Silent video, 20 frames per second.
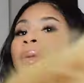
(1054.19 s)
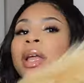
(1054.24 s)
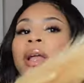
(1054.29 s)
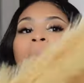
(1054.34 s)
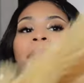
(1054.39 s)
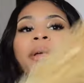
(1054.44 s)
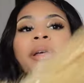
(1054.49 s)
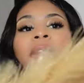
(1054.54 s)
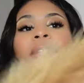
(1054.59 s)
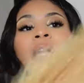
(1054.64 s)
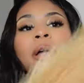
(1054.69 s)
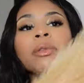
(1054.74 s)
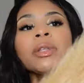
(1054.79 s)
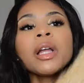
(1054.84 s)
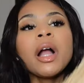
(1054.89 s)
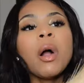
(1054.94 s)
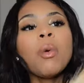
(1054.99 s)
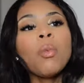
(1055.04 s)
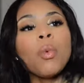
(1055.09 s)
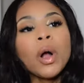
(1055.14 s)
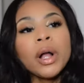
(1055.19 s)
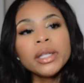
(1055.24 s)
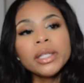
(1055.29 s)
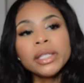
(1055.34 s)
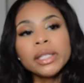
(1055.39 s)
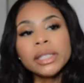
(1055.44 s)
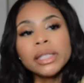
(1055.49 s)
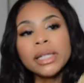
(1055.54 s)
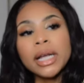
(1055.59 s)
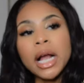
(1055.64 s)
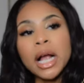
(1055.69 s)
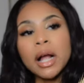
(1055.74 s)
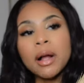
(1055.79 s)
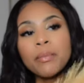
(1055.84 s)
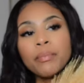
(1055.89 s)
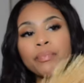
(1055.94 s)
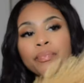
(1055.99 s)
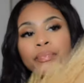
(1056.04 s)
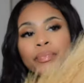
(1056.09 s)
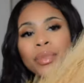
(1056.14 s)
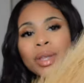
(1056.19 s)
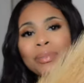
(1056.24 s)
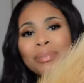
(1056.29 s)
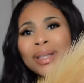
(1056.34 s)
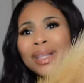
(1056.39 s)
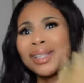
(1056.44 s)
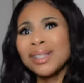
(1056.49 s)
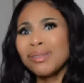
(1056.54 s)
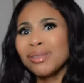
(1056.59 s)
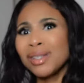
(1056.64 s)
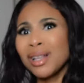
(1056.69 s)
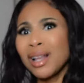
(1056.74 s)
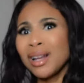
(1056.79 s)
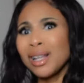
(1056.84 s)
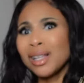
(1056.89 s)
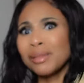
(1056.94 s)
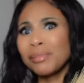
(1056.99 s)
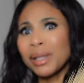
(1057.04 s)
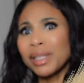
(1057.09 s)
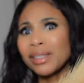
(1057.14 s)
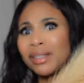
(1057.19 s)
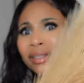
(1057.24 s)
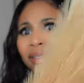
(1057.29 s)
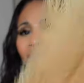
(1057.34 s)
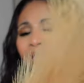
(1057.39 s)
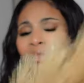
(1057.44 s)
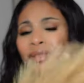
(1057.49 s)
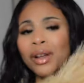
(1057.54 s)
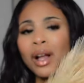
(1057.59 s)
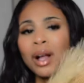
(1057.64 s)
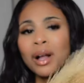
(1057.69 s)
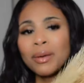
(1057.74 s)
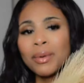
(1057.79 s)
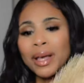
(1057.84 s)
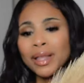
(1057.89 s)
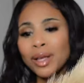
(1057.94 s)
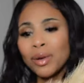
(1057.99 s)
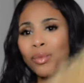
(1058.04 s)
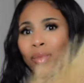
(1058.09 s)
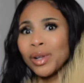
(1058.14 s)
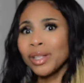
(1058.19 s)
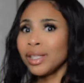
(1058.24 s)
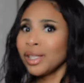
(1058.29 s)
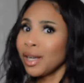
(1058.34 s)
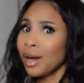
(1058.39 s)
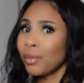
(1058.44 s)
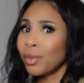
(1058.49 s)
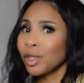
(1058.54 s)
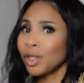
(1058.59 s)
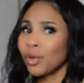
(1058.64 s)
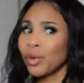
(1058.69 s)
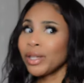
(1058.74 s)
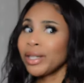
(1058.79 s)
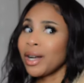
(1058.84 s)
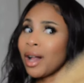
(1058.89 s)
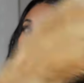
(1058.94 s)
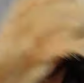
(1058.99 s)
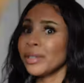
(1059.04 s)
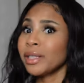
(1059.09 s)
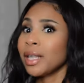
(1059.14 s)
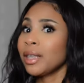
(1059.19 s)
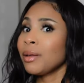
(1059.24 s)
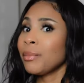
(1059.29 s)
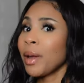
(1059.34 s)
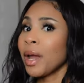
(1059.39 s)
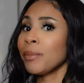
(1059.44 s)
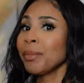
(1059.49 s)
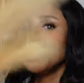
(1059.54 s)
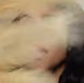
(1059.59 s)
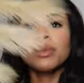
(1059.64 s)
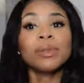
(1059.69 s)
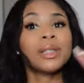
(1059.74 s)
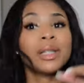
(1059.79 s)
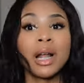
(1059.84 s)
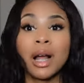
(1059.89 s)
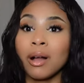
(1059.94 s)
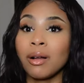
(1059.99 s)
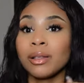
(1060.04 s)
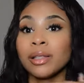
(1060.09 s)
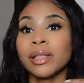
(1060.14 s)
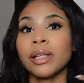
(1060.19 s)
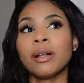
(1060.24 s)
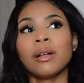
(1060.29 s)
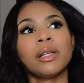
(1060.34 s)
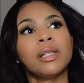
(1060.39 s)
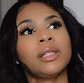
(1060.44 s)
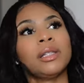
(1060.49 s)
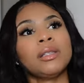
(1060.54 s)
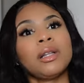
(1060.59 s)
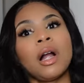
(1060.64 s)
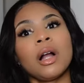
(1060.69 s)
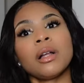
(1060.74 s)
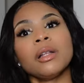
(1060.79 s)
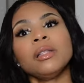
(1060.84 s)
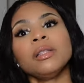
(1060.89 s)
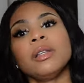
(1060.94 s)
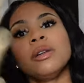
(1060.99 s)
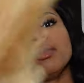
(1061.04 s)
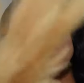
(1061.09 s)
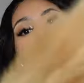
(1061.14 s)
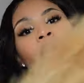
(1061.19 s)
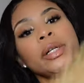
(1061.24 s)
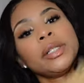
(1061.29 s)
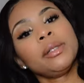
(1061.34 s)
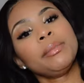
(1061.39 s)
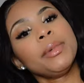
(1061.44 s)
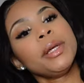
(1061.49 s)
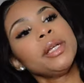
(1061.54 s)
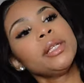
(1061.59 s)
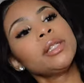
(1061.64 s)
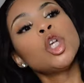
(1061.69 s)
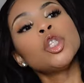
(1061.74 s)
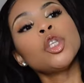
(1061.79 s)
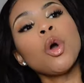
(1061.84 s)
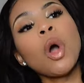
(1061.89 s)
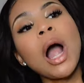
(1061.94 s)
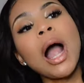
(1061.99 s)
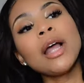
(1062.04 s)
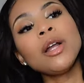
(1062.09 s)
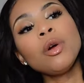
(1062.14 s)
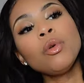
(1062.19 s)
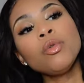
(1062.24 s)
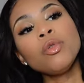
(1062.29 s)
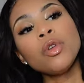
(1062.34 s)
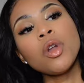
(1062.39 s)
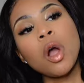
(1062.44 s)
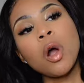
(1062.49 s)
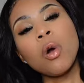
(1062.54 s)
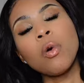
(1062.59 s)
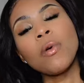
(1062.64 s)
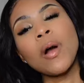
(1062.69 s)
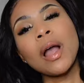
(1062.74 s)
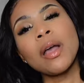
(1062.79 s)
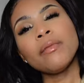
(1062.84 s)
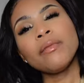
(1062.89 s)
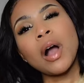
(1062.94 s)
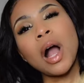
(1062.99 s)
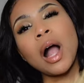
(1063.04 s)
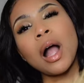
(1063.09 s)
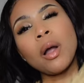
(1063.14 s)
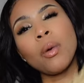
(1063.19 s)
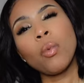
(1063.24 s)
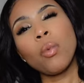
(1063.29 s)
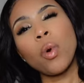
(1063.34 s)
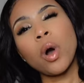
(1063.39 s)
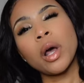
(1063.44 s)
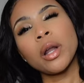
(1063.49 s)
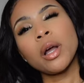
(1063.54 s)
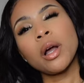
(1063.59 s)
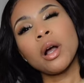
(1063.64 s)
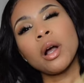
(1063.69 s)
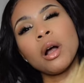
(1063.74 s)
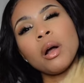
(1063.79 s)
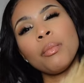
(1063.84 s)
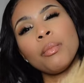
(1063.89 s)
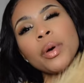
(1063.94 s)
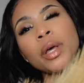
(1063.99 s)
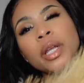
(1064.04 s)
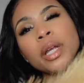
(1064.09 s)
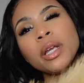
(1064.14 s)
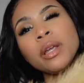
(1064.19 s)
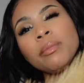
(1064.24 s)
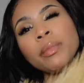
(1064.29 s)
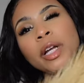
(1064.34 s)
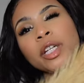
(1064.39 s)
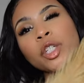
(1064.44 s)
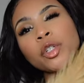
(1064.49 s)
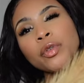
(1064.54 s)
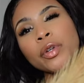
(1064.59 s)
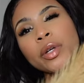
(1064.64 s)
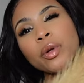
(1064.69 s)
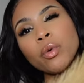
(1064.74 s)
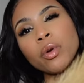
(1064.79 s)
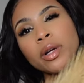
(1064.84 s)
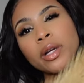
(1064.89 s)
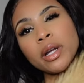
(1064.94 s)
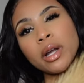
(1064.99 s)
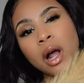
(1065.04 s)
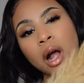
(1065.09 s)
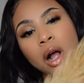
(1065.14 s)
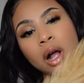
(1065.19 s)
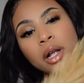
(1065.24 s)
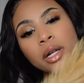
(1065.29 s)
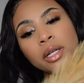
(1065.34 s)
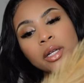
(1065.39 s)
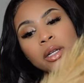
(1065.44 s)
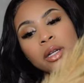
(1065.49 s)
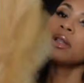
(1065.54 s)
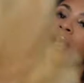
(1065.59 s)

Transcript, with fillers: Pampers, I only got one stem because it was kind of expensive. Um, I think one stem was twenty dollars and the Pampers was not on sale because it's not considered Christmas. So I don't know if I wanna put it in my tree or not.